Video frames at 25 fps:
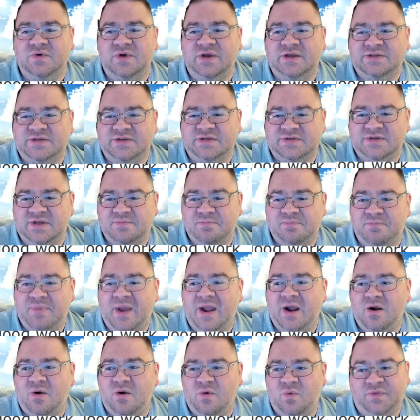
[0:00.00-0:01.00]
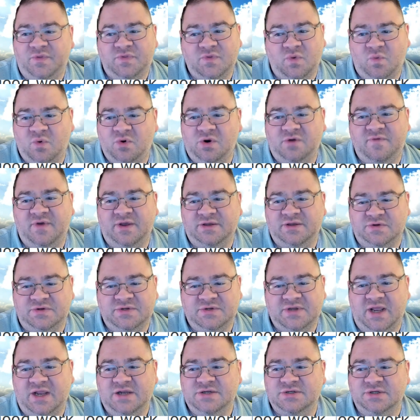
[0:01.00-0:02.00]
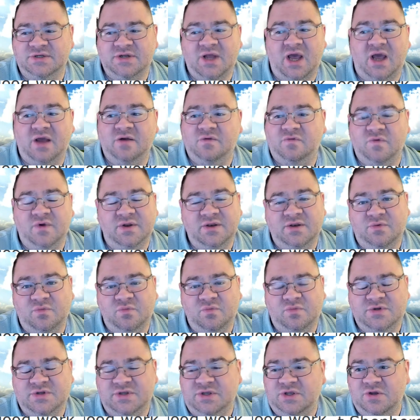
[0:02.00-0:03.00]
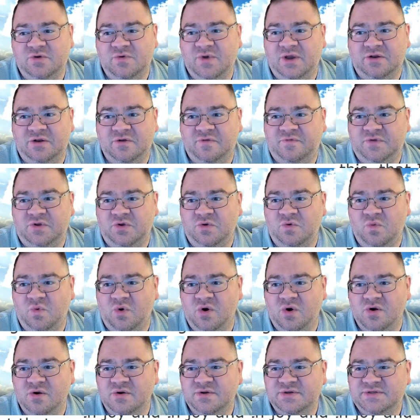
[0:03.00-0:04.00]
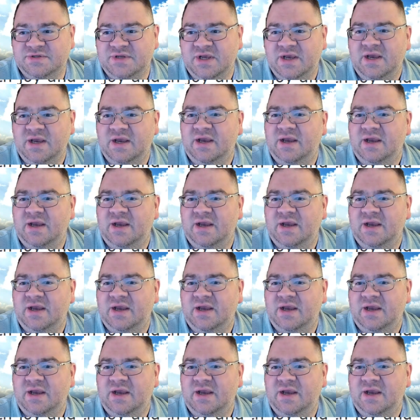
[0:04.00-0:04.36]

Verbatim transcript: He says, Bear with the word of exhortation I've written to you in a few words.